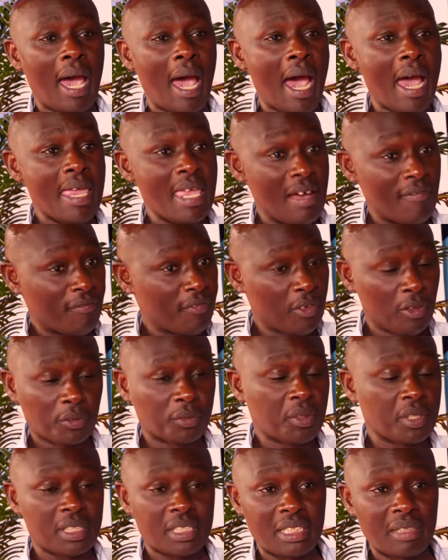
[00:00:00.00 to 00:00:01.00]
I have
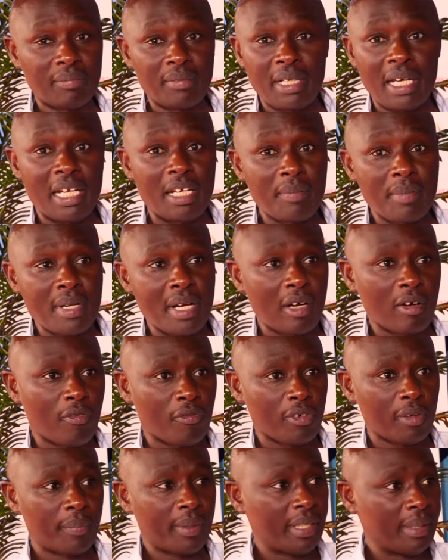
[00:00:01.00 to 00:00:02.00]
not received any miracle
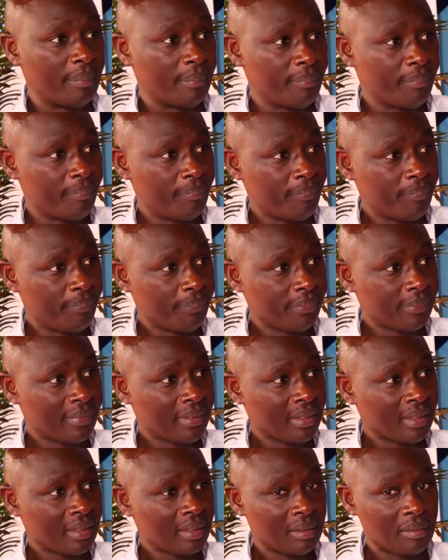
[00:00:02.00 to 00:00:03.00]
from him.
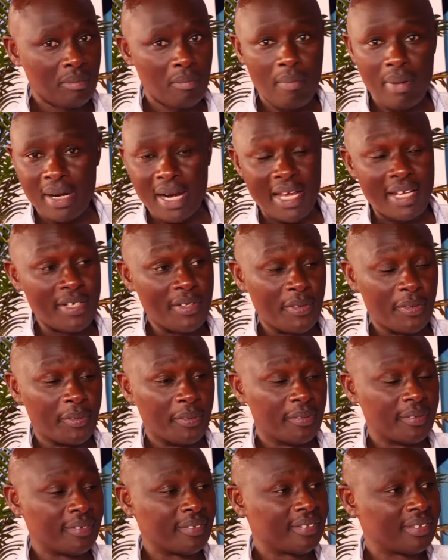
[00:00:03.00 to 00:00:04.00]
But I
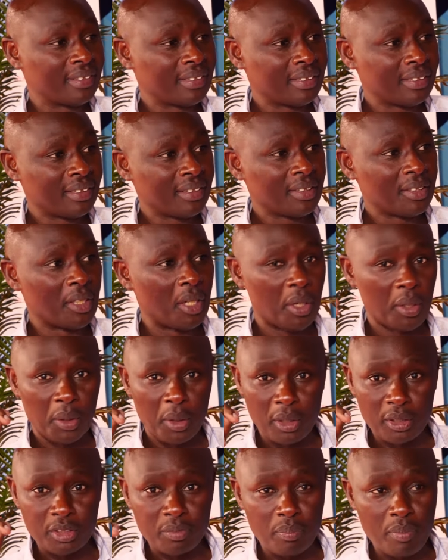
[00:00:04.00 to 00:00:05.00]
know
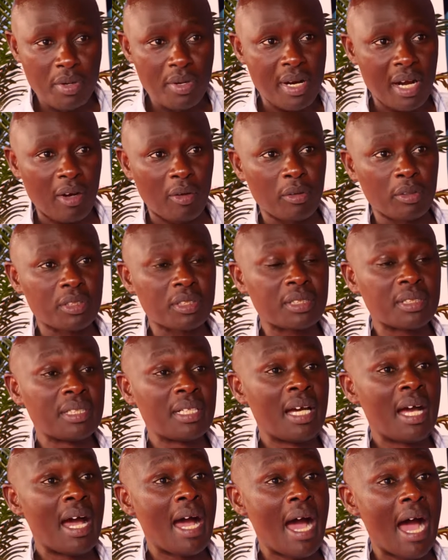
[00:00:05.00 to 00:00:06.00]
those miracles
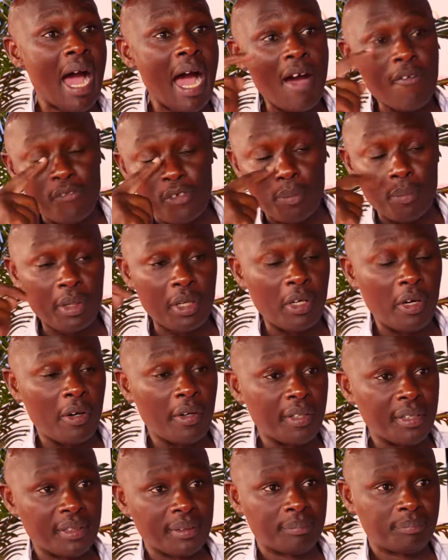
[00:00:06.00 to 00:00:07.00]
are from
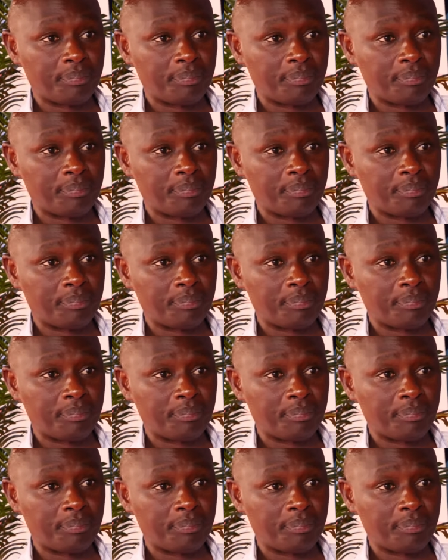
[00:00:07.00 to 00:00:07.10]
God.